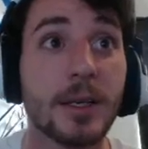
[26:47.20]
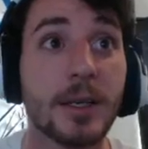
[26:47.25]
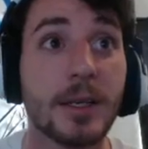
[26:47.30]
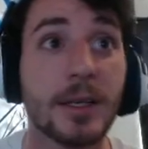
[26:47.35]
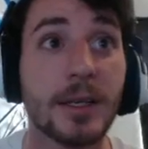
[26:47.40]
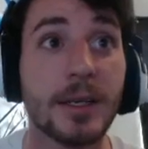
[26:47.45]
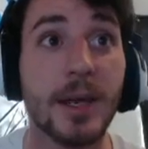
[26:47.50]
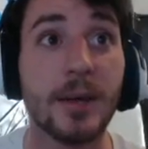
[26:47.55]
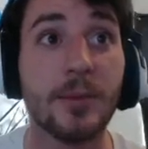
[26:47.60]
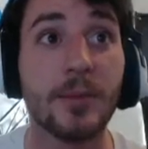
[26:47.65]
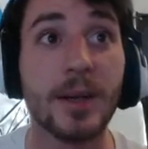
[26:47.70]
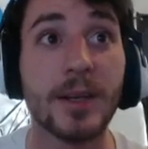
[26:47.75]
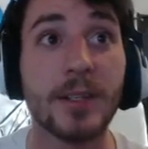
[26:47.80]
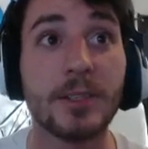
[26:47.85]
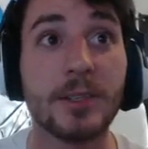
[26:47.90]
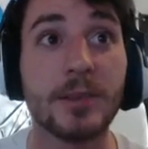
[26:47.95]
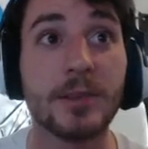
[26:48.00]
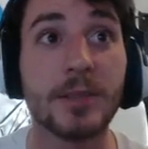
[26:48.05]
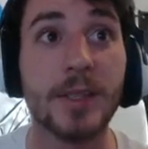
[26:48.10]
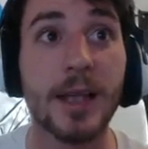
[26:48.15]
Can't wait
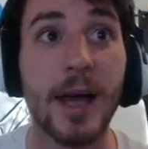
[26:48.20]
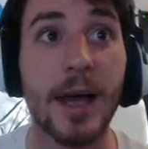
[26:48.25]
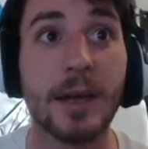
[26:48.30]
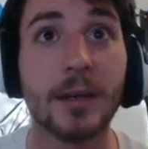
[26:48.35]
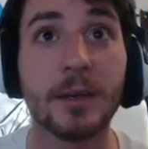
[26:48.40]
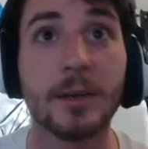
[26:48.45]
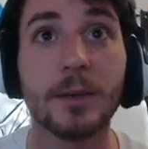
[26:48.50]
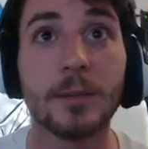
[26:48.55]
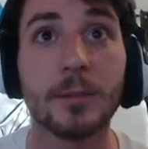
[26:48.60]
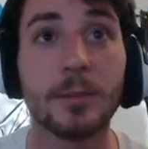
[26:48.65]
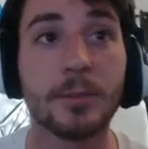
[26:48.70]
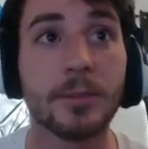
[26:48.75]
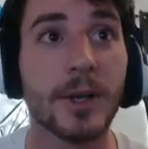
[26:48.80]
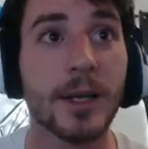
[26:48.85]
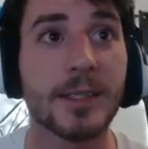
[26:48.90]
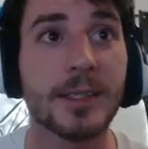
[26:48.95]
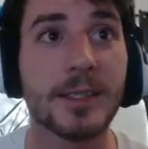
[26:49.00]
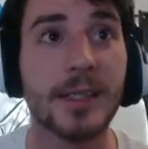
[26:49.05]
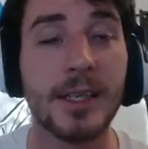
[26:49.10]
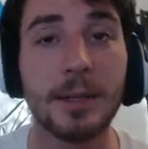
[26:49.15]
to use that.
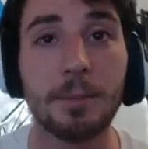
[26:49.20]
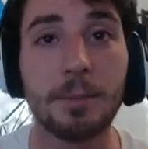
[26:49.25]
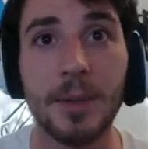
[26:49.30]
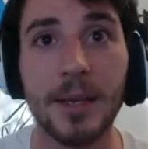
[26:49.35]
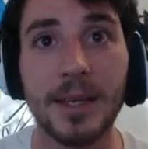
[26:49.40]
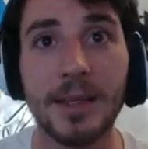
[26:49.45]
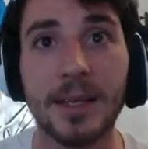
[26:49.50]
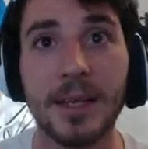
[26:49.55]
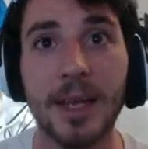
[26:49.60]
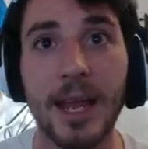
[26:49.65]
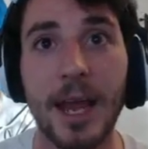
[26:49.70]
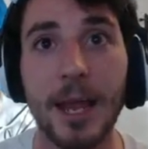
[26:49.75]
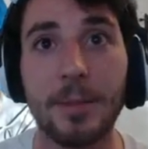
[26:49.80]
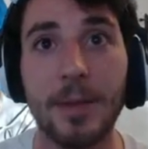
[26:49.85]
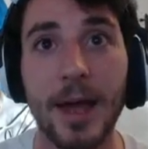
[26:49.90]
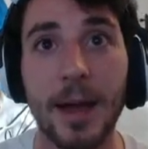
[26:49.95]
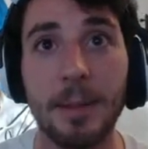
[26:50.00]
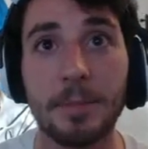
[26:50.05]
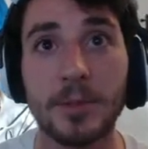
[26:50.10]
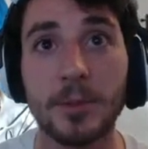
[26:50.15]
Press C to beat the game.
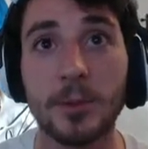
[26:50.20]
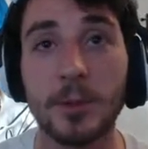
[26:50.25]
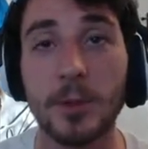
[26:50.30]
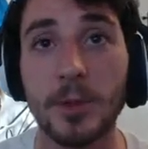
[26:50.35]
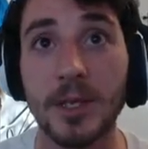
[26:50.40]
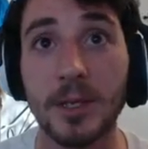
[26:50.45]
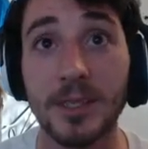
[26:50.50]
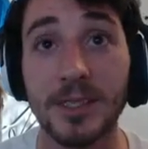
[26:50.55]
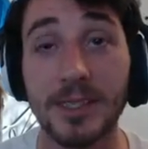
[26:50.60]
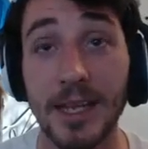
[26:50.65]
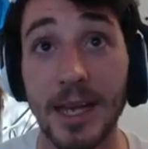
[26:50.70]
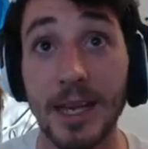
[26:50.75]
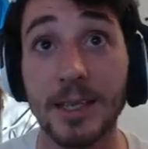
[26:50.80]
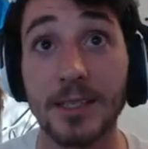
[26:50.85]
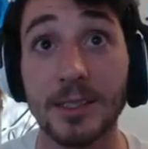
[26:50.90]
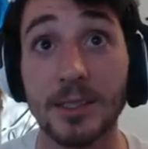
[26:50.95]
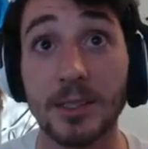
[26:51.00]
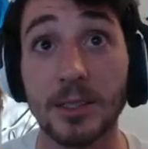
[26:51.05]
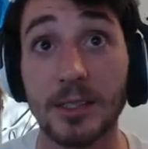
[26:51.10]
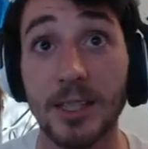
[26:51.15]
Absolutely. C
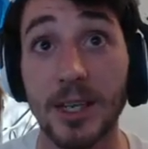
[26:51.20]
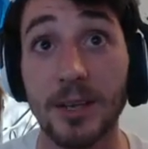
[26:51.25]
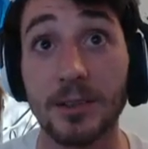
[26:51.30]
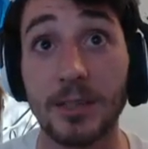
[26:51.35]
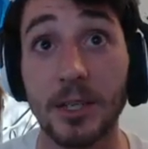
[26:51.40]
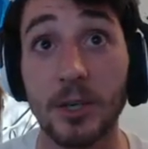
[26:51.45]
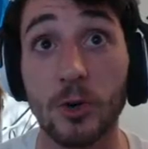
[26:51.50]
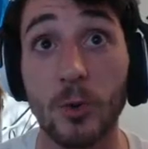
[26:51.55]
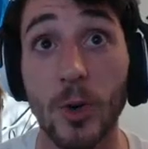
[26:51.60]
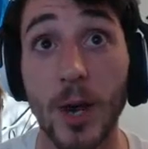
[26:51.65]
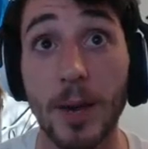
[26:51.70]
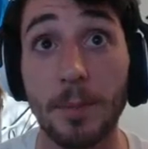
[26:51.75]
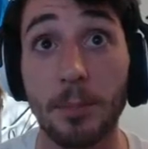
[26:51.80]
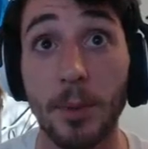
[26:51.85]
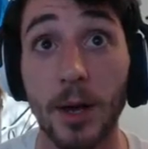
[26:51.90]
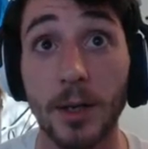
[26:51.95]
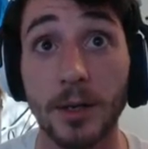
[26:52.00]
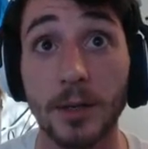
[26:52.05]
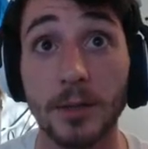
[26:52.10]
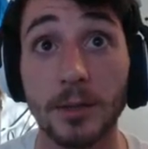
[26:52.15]
is a great
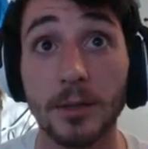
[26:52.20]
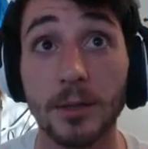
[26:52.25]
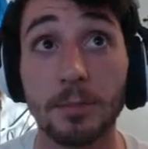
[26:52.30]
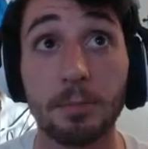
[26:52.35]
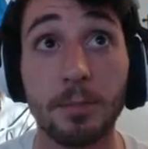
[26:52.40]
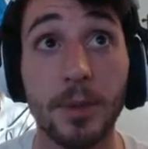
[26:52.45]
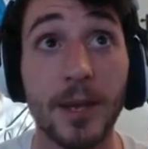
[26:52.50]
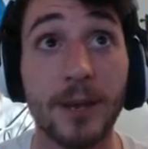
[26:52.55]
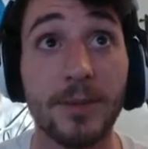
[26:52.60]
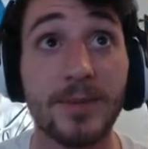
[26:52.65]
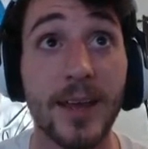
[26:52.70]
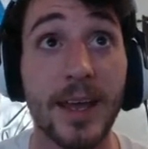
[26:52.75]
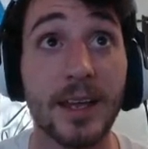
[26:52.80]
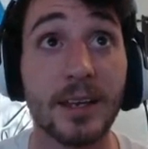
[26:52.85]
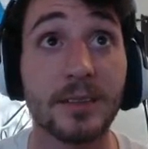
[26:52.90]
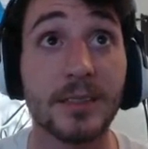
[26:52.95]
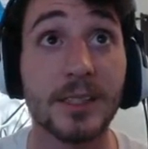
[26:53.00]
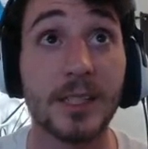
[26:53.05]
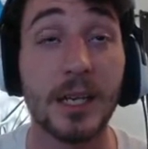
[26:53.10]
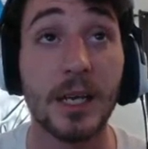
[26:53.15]
button. Big fan
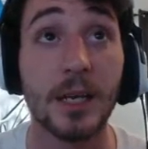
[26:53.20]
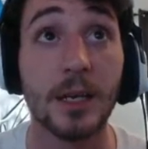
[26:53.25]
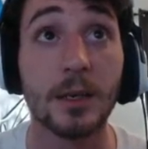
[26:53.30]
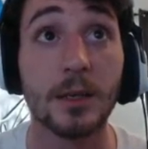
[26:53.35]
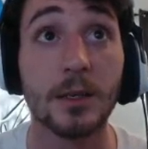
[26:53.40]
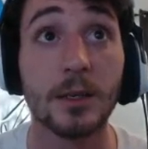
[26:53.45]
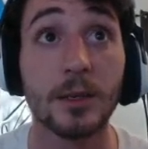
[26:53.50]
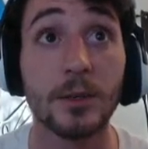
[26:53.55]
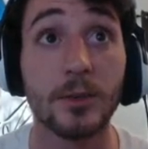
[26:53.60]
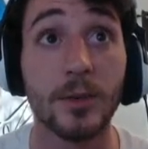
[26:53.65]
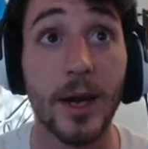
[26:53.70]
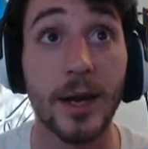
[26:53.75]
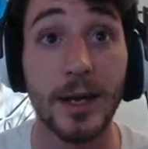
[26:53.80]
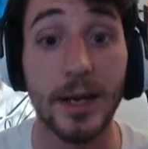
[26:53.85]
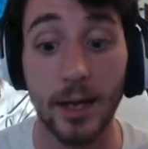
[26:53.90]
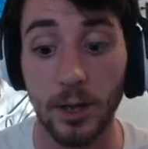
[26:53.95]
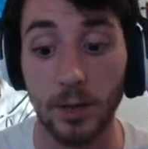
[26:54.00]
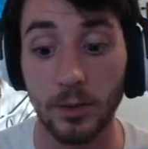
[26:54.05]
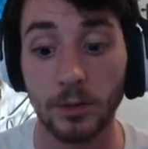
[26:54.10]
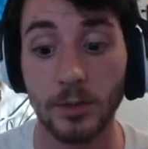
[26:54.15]
of C right
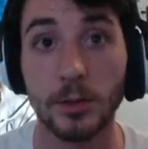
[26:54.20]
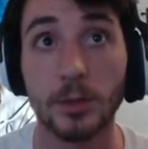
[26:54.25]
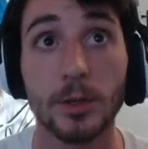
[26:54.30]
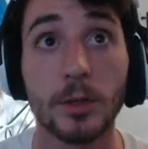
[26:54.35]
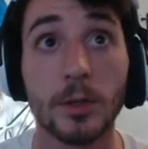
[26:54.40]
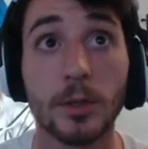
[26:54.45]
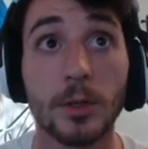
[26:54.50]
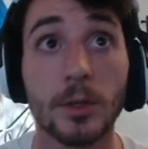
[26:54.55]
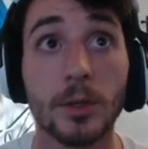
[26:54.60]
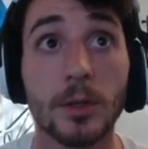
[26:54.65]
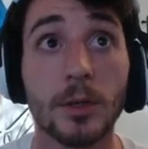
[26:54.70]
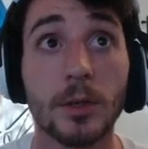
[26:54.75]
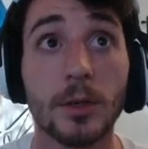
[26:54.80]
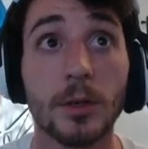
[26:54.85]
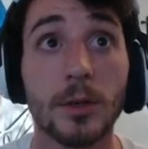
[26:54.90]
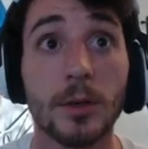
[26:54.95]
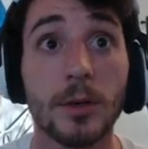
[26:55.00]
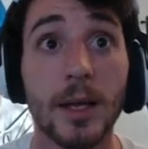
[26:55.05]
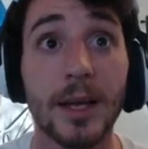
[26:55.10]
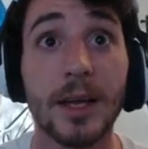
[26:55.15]
now.
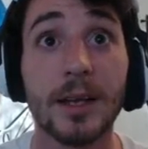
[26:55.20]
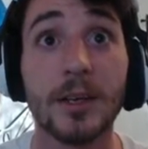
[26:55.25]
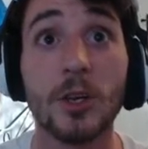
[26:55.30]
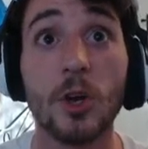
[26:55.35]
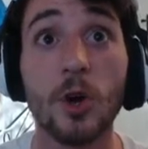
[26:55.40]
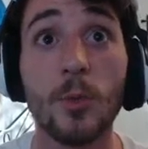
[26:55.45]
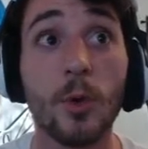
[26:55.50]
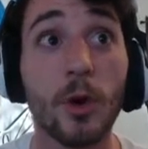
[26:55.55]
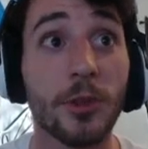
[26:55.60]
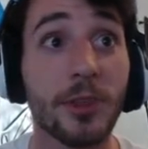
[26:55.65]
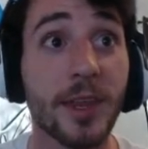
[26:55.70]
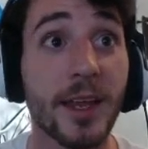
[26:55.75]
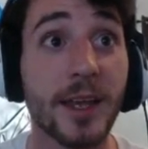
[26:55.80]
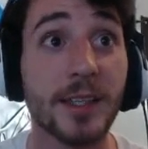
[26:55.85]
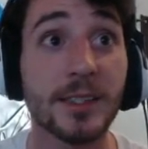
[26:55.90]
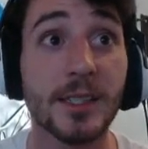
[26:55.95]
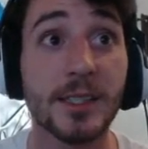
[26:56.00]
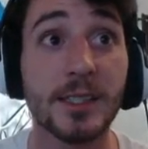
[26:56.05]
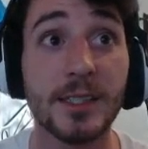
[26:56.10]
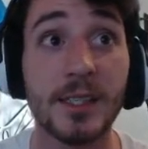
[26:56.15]
I got no more
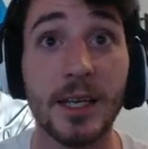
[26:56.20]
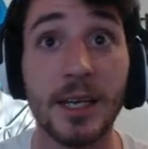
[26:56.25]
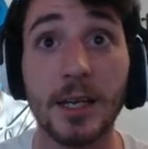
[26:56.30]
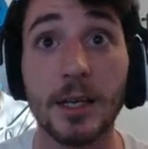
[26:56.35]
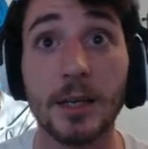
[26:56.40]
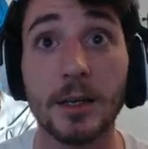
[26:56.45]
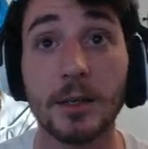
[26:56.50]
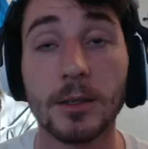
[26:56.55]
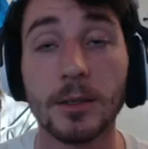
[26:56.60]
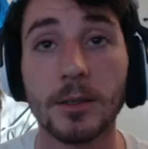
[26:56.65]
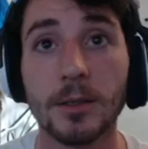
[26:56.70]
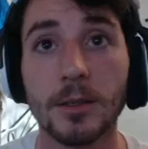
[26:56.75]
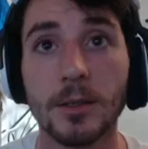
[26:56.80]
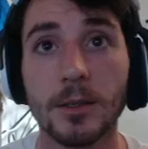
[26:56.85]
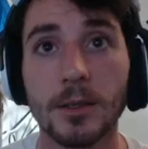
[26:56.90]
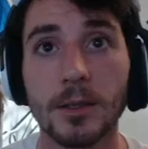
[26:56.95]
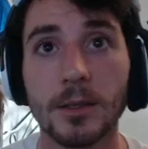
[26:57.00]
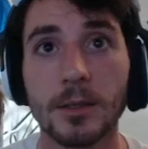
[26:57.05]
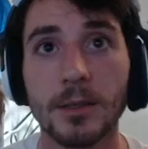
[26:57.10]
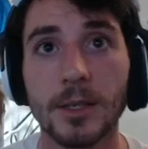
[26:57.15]
things to see.
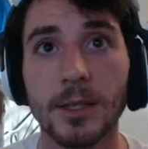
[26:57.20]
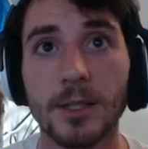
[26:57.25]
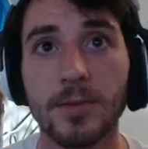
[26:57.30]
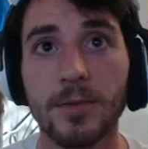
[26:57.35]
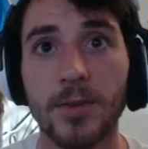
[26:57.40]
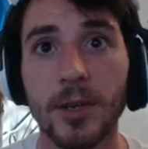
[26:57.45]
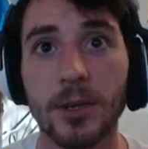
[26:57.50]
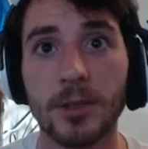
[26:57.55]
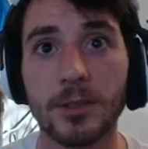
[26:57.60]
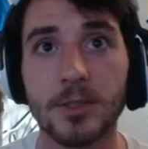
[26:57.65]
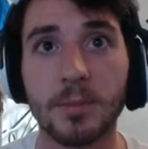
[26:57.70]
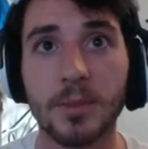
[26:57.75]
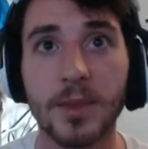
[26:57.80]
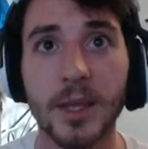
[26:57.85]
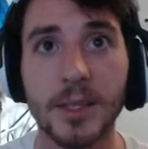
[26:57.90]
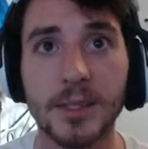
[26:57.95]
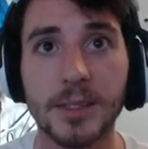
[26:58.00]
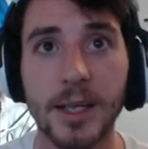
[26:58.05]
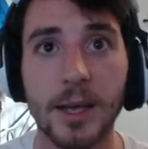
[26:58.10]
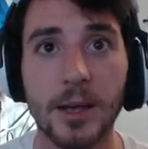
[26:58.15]
So let's figure some
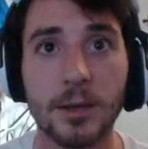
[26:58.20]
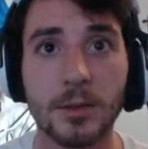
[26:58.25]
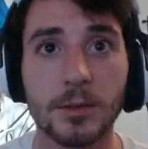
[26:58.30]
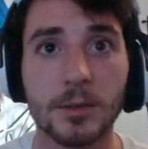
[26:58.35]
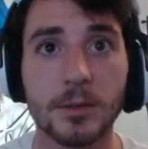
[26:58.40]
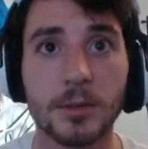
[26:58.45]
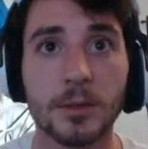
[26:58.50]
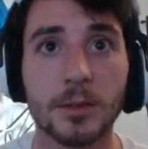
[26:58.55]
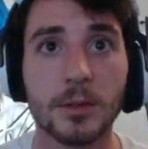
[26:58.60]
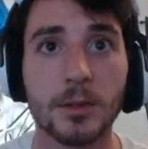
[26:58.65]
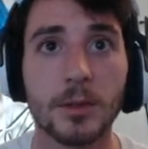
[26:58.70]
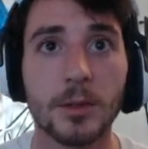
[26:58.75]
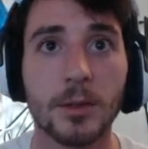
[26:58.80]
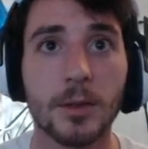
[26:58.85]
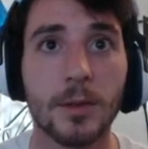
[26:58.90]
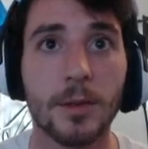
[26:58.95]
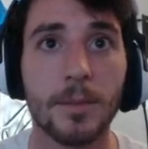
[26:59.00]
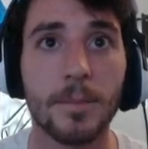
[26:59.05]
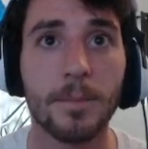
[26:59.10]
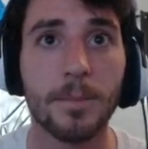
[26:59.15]
things out.
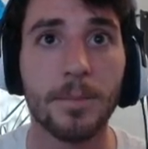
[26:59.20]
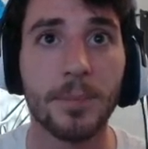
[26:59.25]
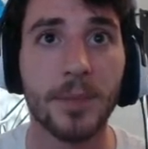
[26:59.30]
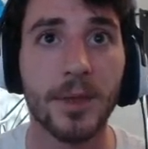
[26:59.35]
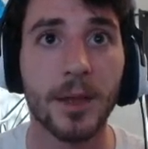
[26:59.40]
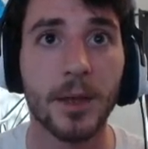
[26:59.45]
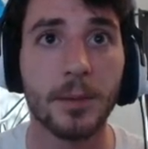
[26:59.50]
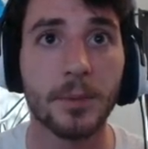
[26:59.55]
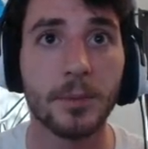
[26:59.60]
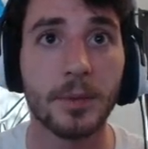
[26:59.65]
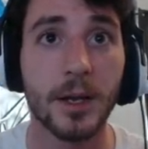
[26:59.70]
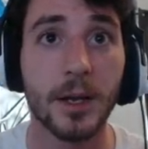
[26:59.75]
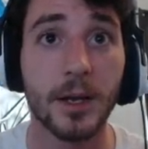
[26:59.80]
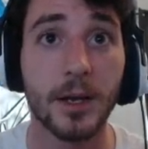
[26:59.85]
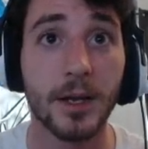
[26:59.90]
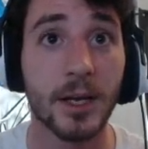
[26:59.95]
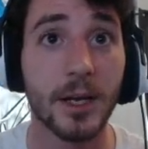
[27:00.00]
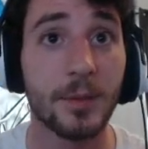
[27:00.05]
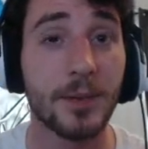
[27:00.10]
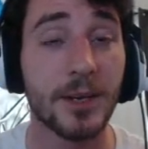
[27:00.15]
Okay,
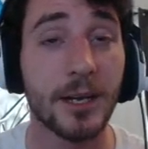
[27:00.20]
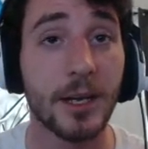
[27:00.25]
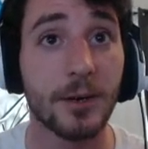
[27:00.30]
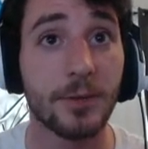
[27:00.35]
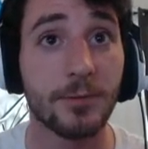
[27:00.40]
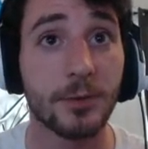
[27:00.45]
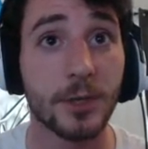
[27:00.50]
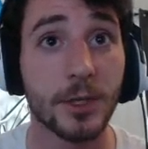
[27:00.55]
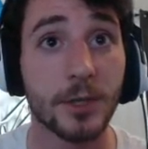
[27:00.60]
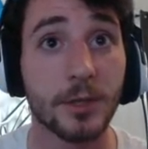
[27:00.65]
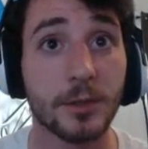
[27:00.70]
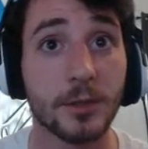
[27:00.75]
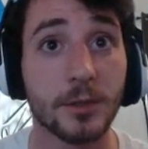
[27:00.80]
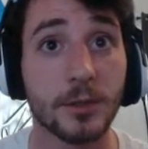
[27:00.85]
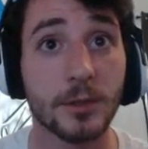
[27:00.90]
I got to be careful here.